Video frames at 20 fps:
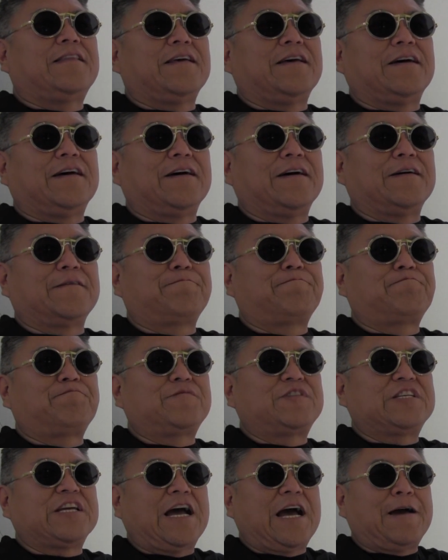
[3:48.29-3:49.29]
the
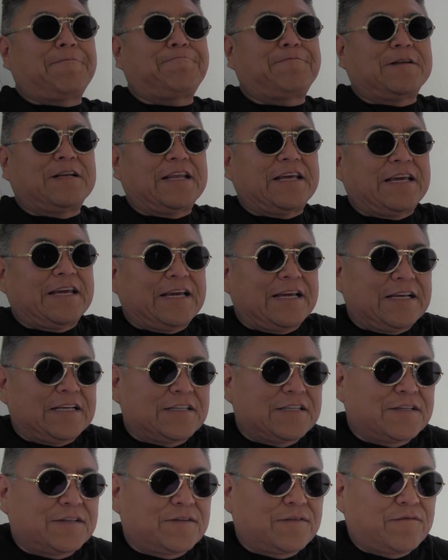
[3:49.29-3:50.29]

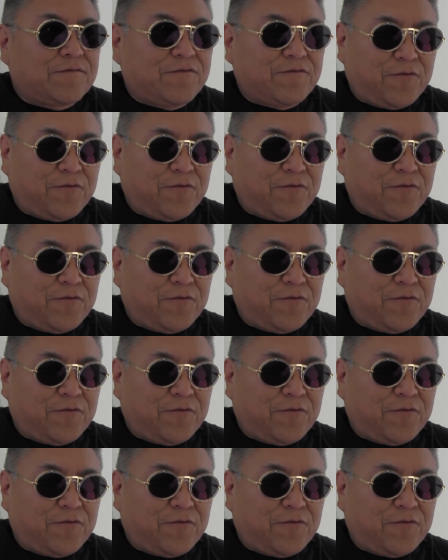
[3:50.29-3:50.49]
Japanese